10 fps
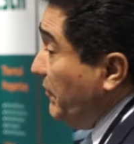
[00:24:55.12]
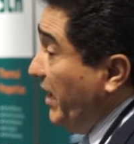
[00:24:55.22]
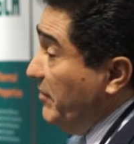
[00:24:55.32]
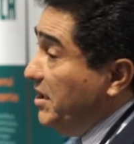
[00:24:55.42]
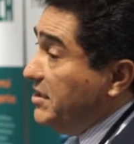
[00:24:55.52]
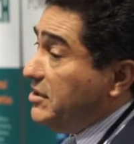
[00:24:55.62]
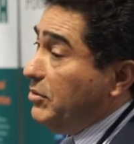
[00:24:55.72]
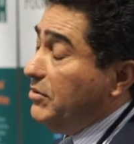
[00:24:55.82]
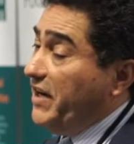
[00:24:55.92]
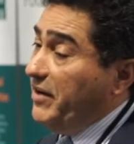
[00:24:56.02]
5 minutes,
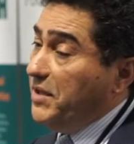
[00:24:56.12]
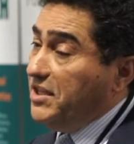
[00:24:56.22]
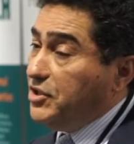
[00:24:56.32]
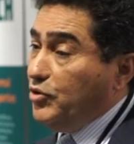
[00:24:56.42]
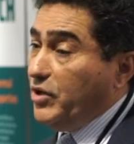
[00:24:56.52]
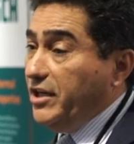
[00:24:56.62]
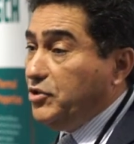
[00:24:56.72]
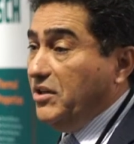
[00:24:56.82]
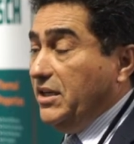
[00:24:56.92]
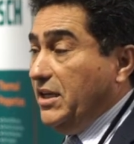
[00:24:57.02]
so in 5 minutes you're
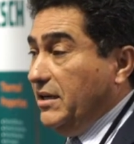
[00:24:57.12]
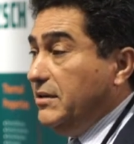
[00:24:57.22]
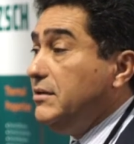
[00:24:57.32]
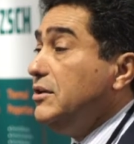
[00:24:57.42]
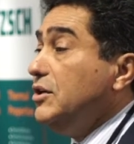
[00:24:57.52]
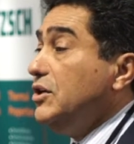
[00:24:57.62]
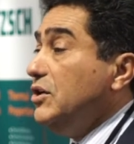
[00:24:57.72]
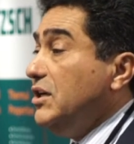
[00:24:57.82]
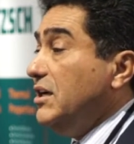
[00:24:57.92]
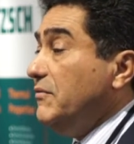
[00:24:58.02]
actually done,
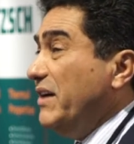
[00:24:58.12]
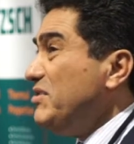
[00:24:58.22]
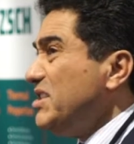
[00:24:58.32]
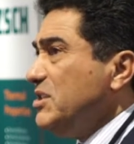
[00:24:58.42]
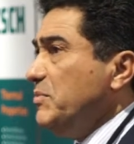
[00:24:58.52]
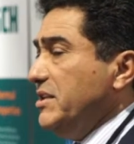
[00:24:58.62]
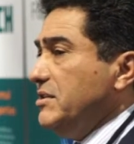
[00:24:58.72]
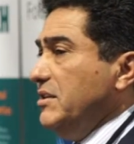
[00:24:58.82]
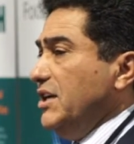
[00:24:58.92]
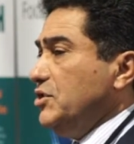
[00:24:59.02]
5 to 6
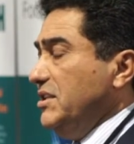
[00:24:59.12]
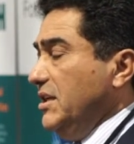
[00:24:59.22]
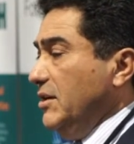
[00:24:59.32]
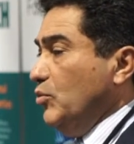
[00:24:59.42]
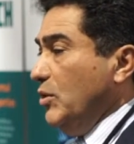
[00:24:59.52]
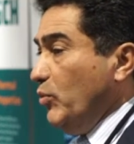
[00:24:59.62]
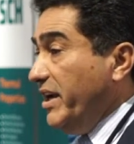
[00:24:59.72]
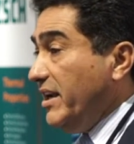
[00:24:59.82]
minutes, you're actually done with one